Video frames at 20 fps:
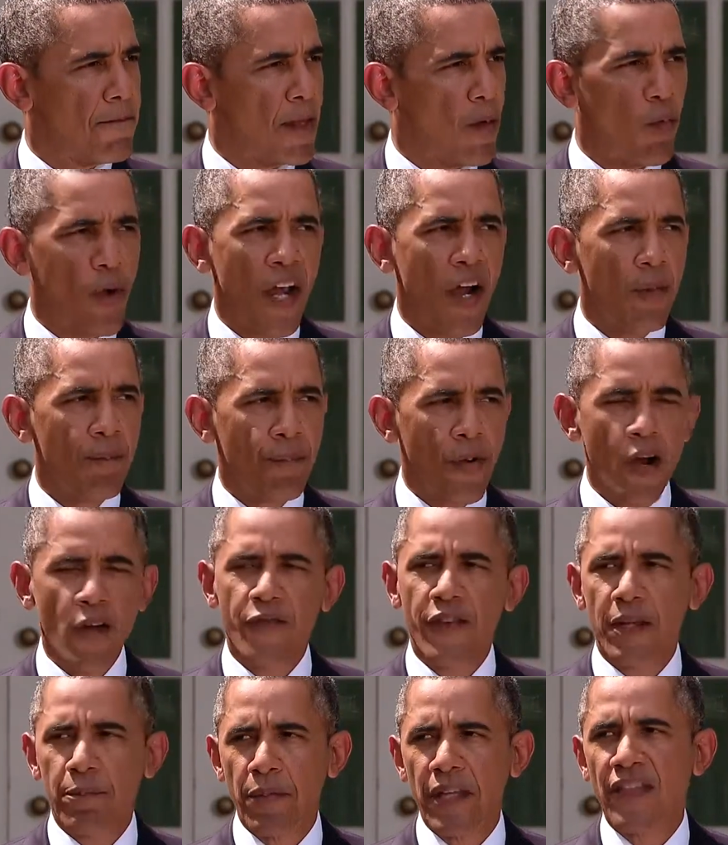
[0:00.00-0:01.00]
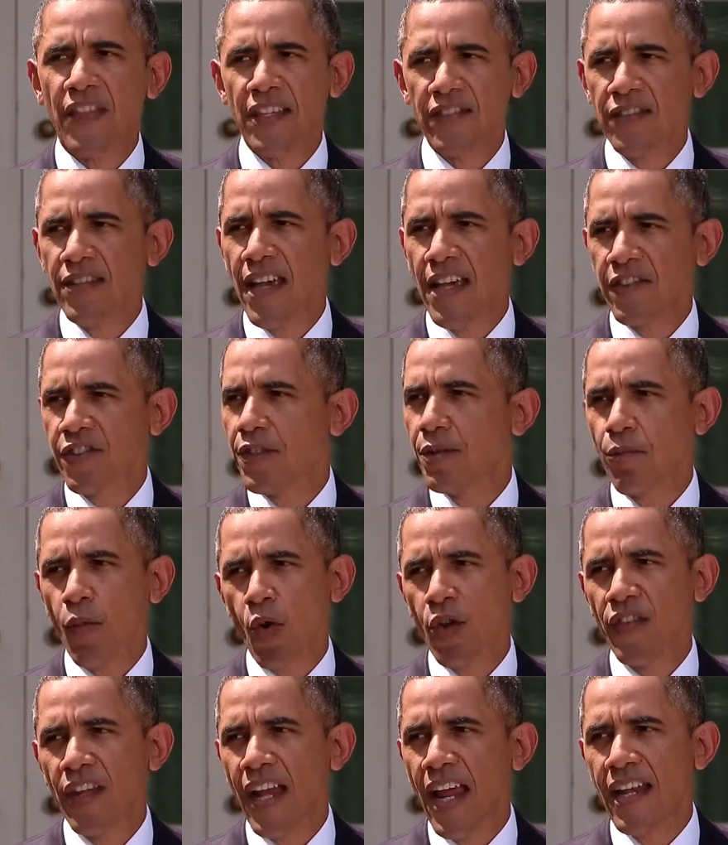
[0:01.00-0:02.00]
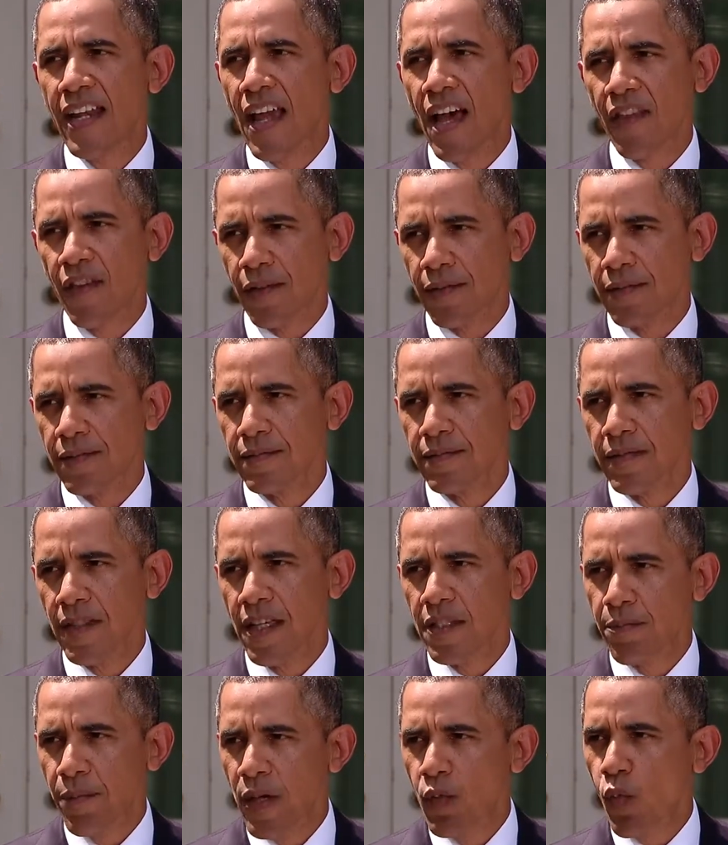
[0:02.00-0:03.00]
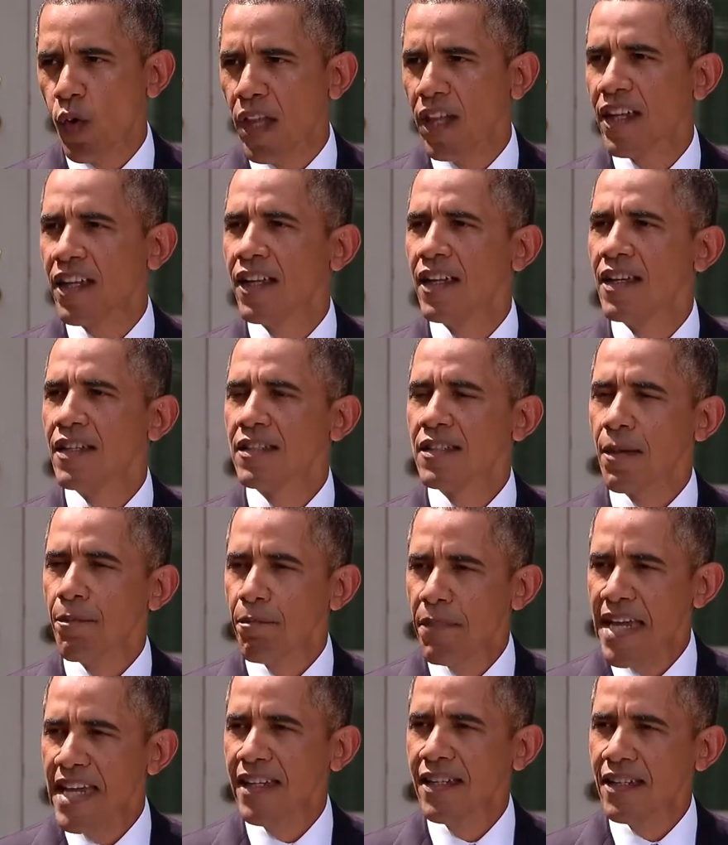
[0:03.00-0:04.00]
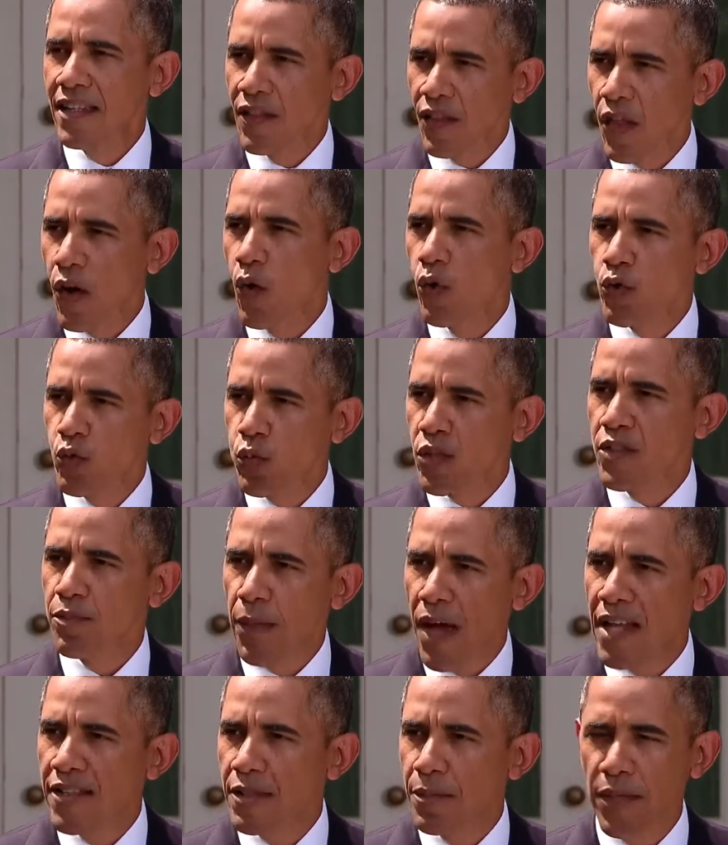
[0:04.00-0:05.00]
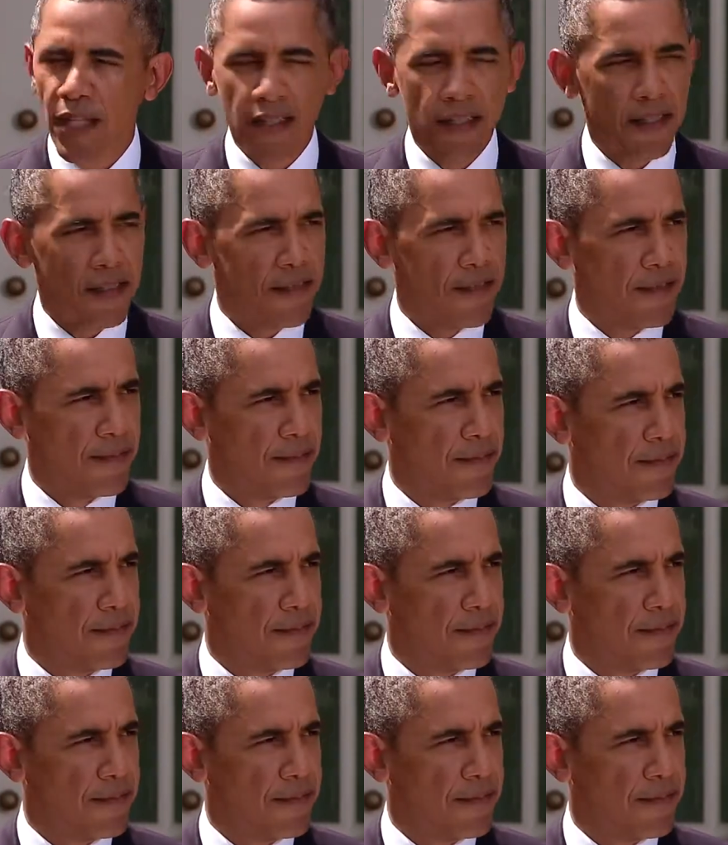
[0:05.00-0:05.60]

We aren't perfect, but this nation, more than any other, has been willing to meet those responsibilities.